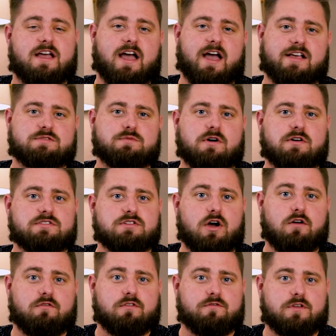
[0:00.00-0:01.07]
as well as
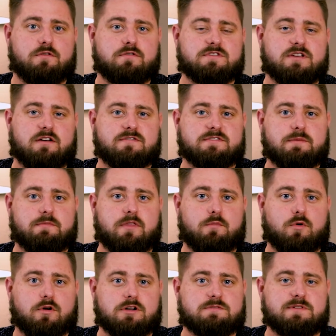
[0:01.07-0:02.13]
overviews of some of the
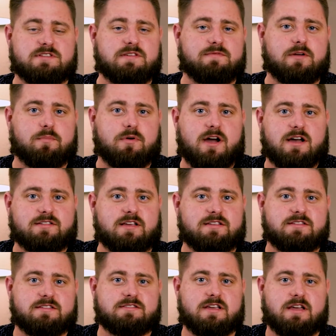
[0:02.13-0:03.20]
more specific
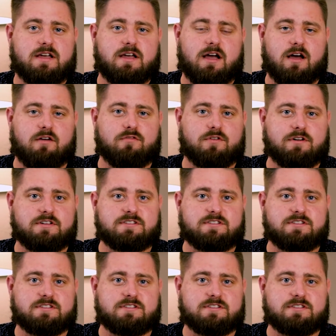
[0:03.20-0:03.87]
processes of real